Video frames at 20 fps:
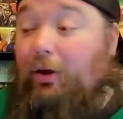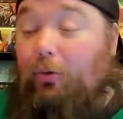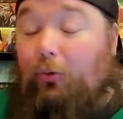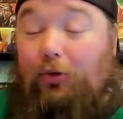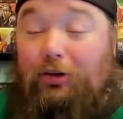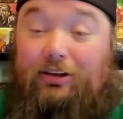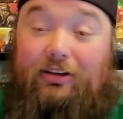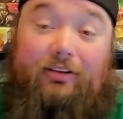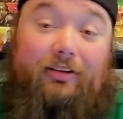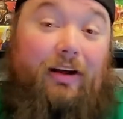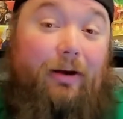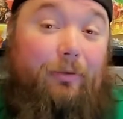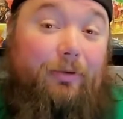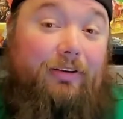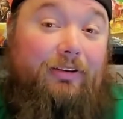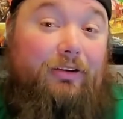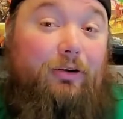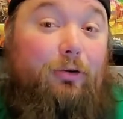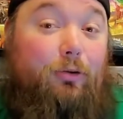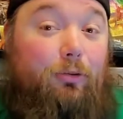which is
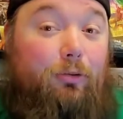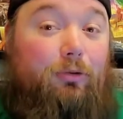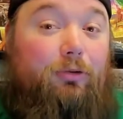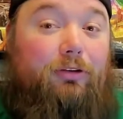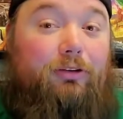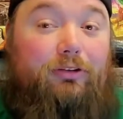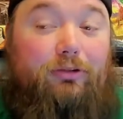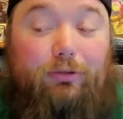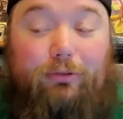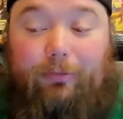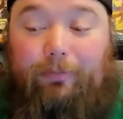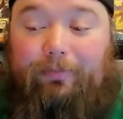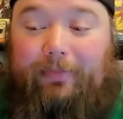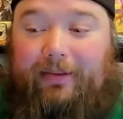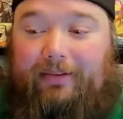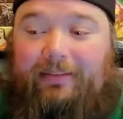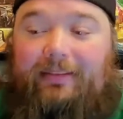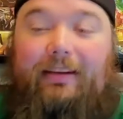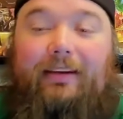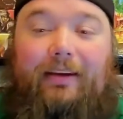always cool to
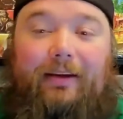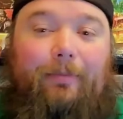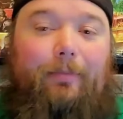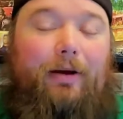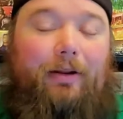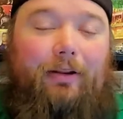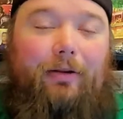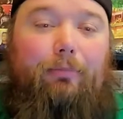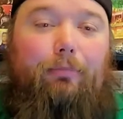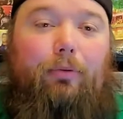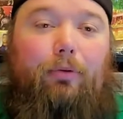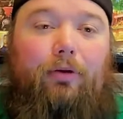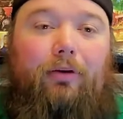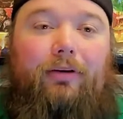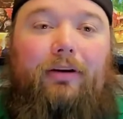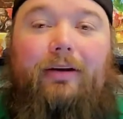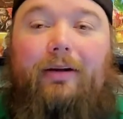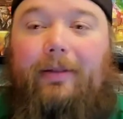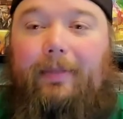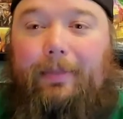see him on the
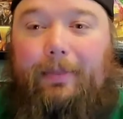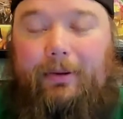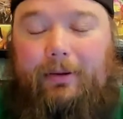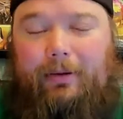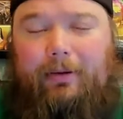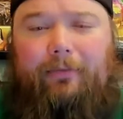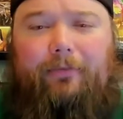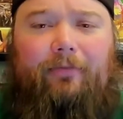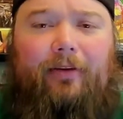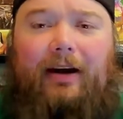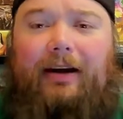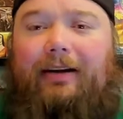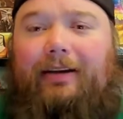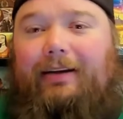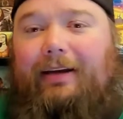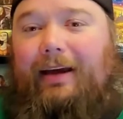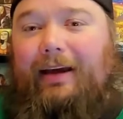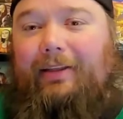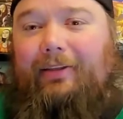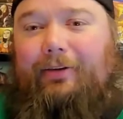board
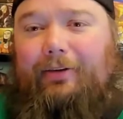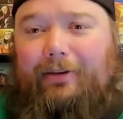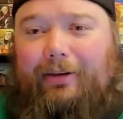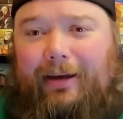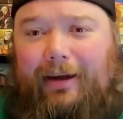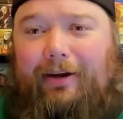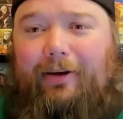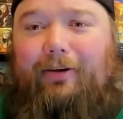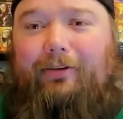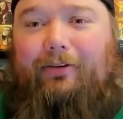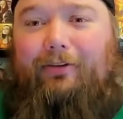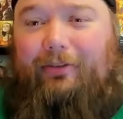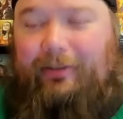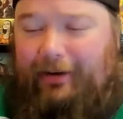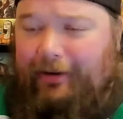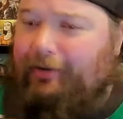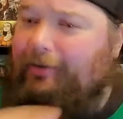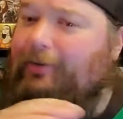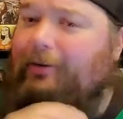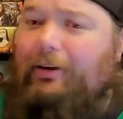fighting other characters
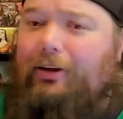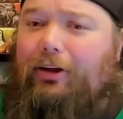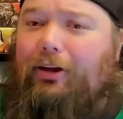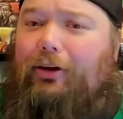that are,